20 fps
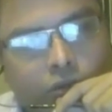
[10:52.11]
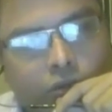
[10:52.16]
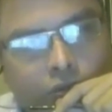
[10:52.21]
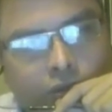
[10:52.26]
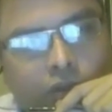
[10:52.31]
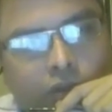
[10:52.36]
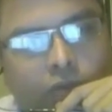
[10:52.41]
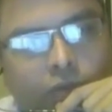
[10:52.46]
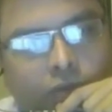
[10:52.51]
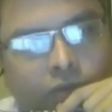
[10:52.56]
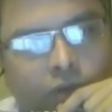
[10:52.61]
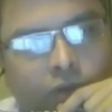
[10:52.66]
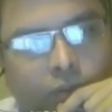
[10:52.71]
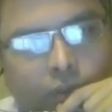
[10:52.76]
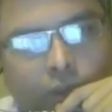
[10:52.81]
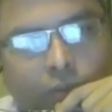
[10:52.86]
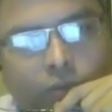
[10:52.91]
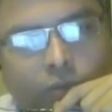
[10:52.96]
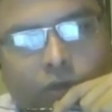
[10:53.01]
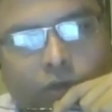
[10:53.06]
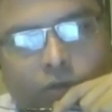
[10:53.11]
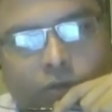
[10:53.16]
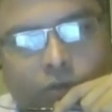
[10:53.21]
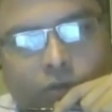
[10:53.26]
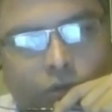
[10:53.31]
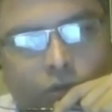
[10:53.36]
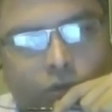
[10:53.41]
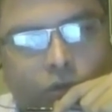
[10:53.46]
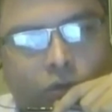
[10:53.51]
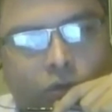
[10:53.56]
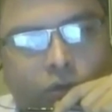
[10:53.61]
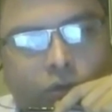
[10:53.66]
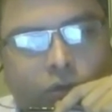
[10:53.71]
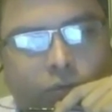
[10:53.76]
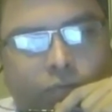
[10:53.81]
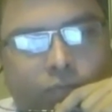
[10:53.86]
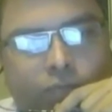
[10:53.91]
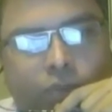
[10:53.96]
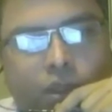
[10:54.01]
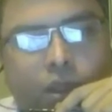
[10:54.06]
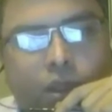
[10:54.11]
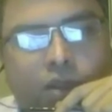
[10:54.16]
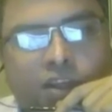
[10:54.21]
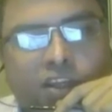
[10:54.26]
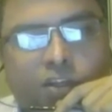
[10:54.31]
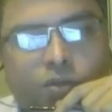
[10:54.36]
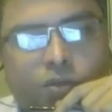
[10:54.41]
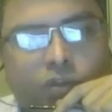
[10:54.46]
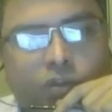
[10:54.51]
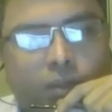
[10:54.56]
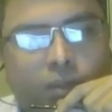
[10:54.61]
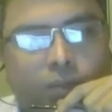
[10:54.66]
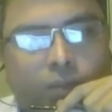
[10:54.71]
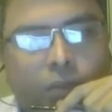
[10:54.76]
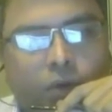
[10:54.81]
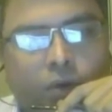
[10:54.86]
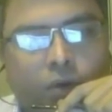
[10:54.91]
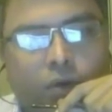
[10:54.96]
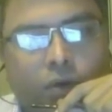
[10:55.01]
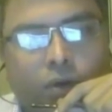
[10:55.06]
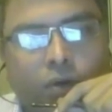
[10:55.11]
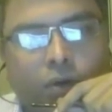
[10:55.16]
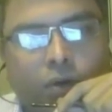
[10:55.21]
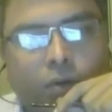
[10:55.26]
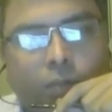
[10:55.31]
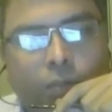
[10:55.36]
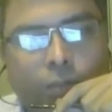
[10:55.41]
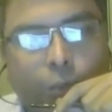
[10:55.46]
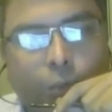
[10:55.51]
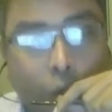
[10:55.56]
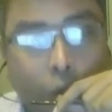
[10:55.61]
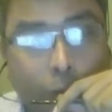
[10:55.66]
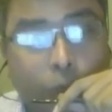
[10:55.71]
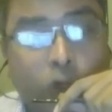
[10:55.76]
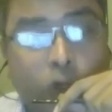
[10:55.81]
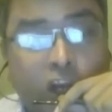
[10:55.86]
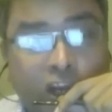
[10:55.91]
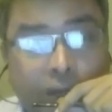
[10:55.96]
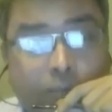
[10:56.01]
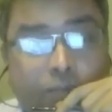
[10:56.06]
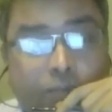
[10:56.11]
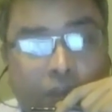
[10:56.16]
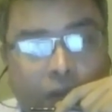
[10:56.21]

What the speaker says: that we will be able to attend to them promptly.